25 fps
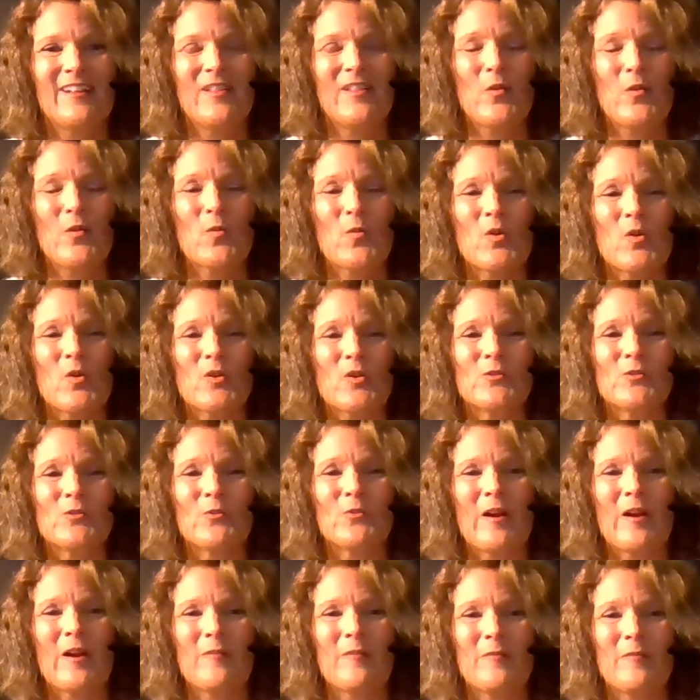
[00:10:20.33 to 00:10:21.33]
the world
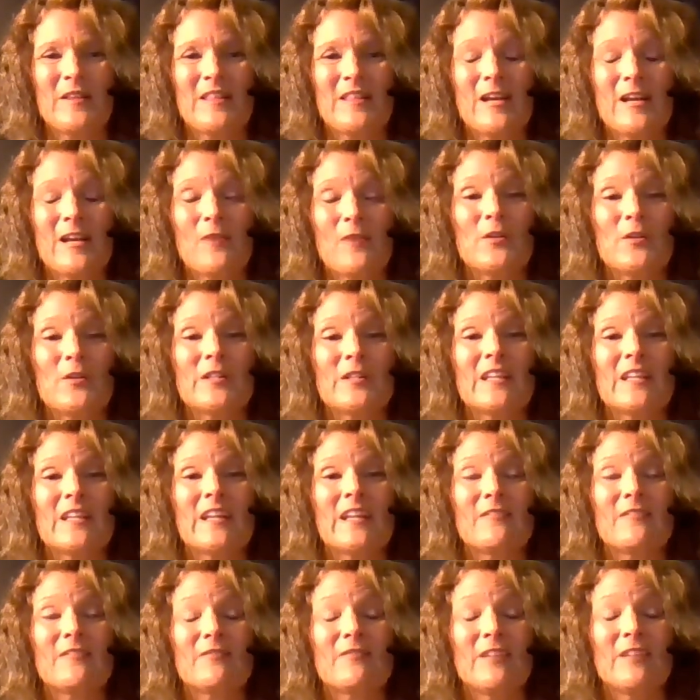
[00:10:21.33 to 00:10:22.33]
around me, that I wouldn't
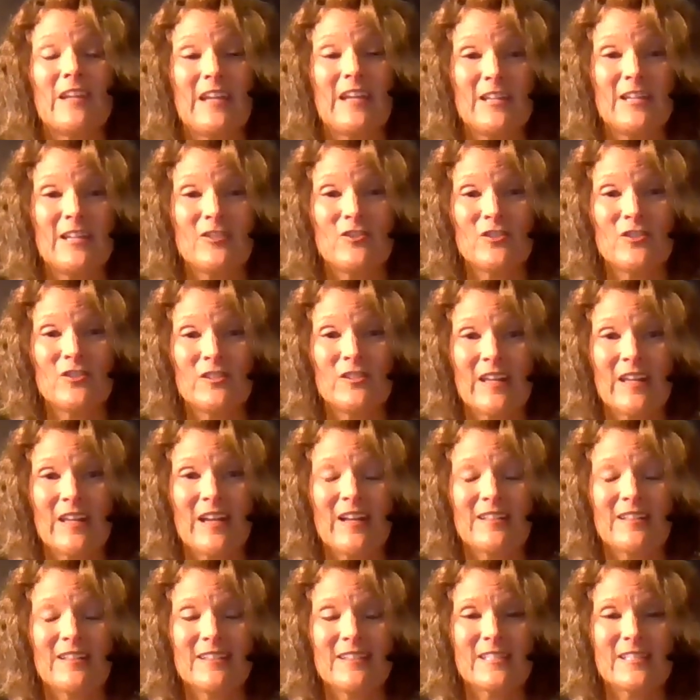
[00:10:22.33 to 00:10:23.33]
get engaged in
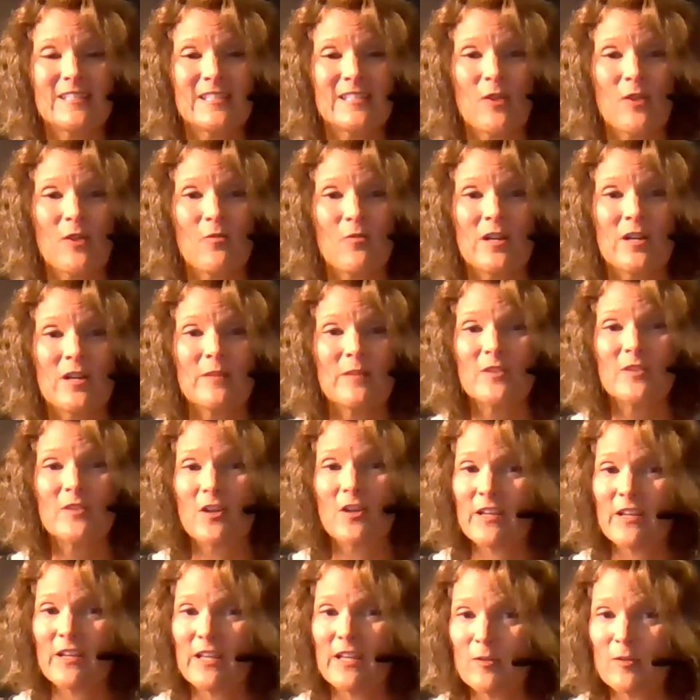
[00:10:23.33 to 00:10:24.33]
that. That's not what I'm
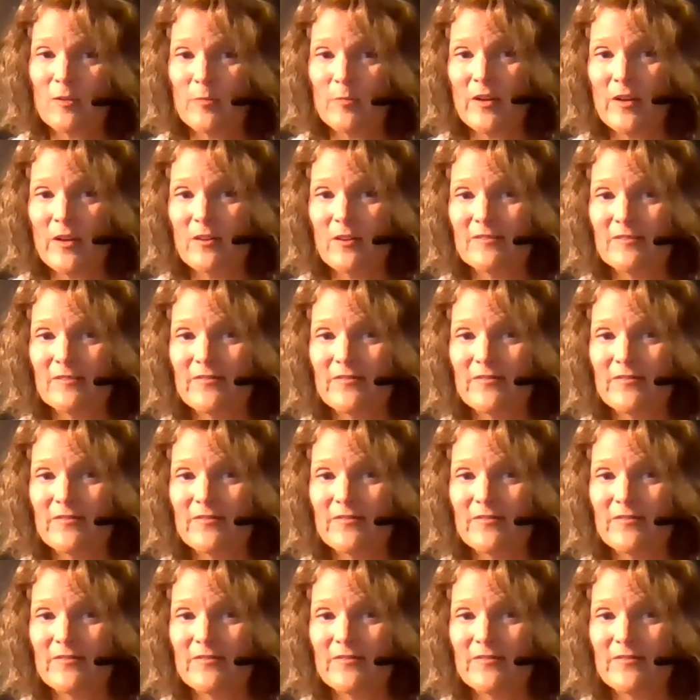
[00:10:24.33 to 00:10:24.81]
talking about.